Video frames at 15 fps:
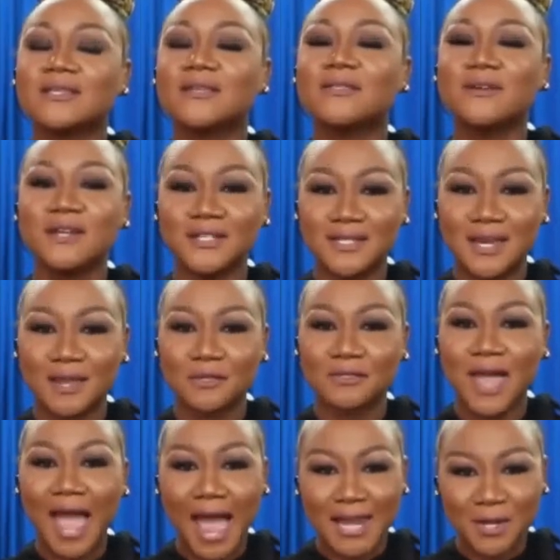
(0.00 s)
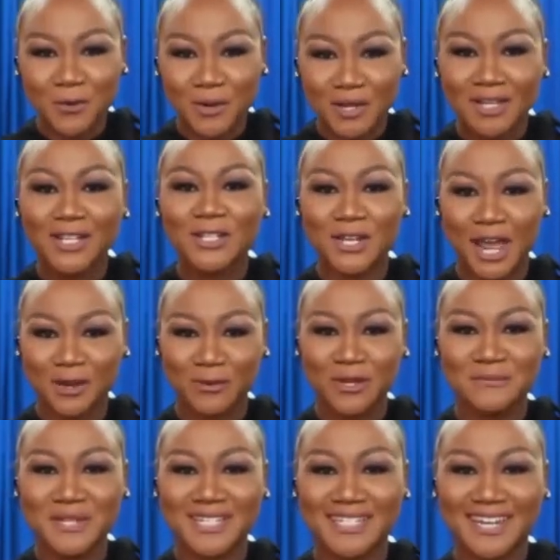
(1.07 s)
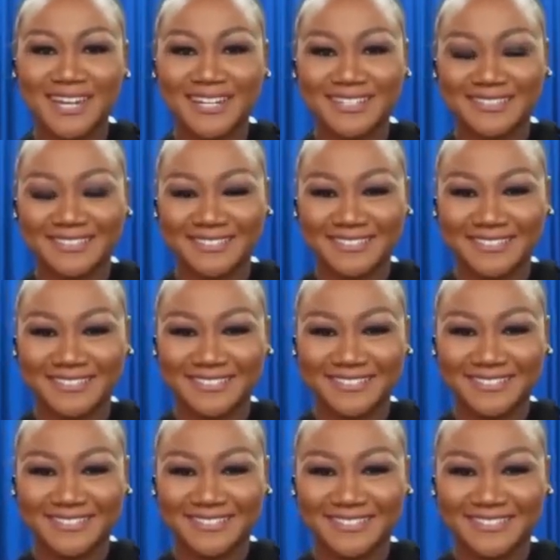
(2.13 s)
on this 38th Annual General Meeting.